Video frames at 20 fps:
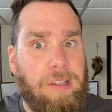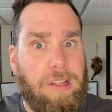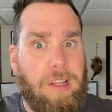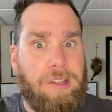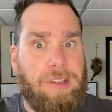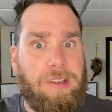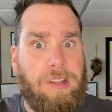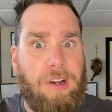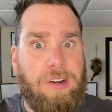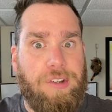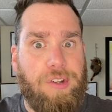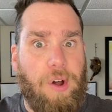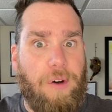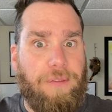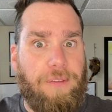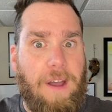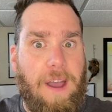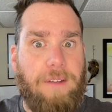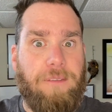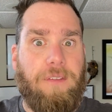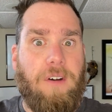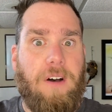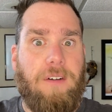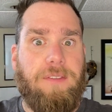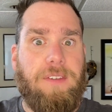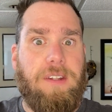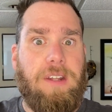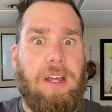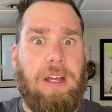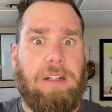there's no fat
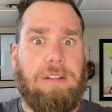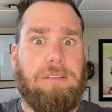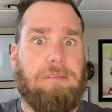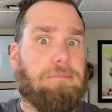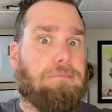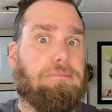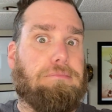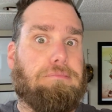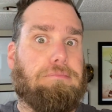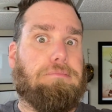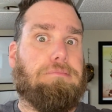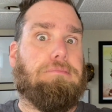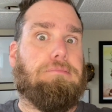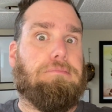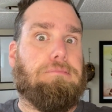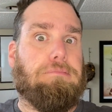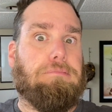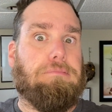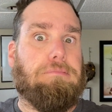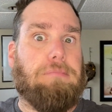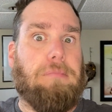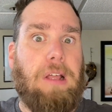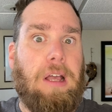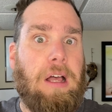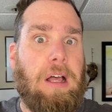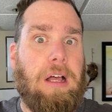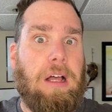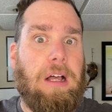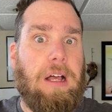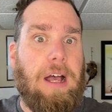involved in that.
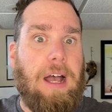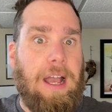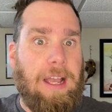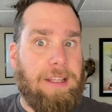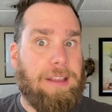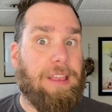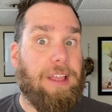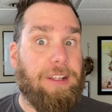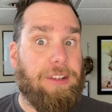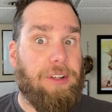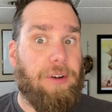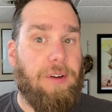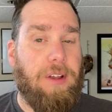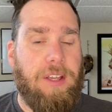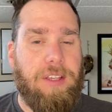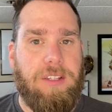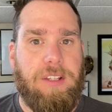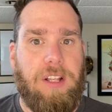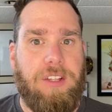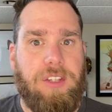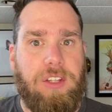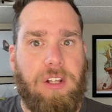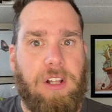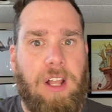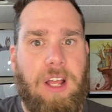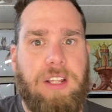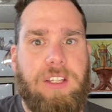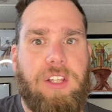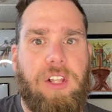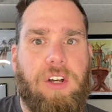Uh, I think there is. Let's,
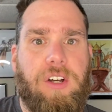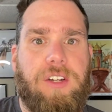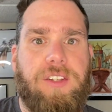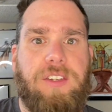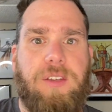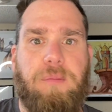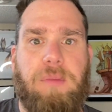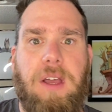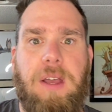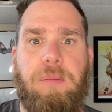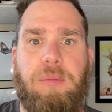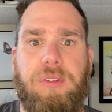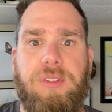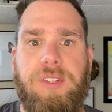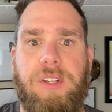let's look at some labels